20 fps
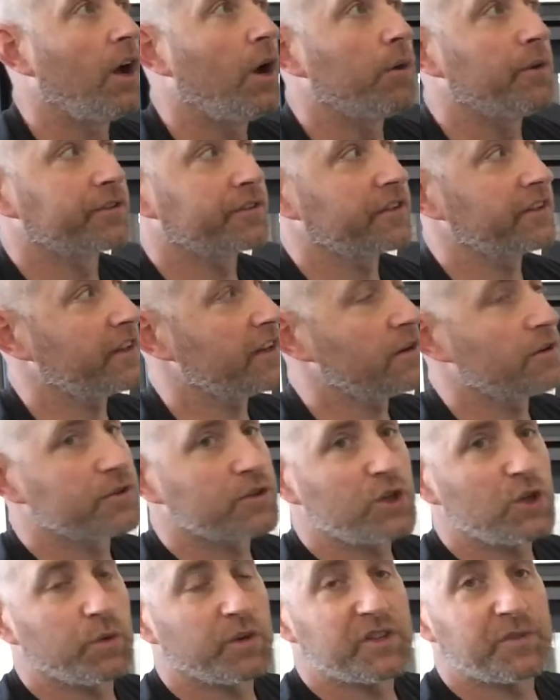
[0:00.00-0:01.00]
It's good to know
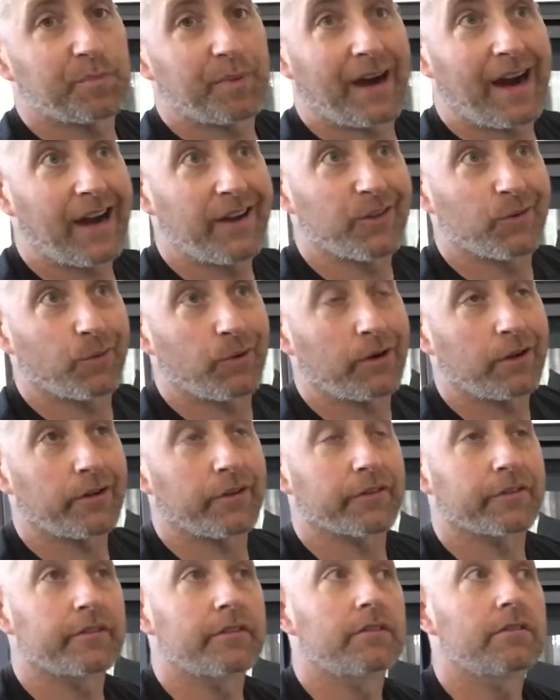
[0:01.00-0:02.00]
too what's behind the
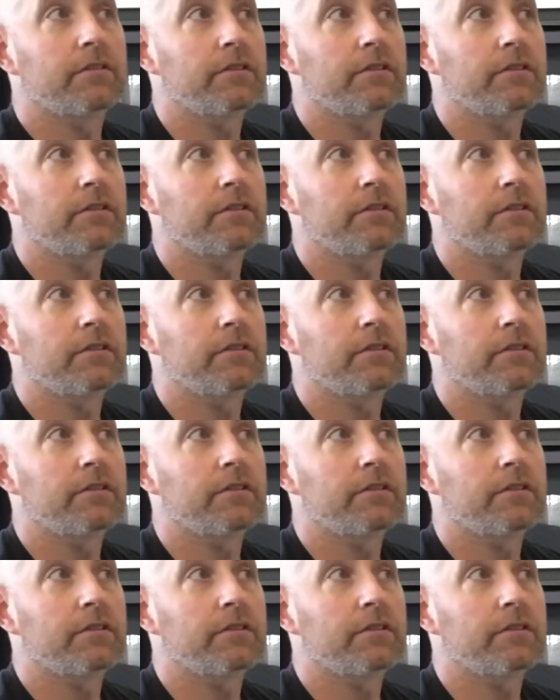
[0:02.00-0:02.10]
walls.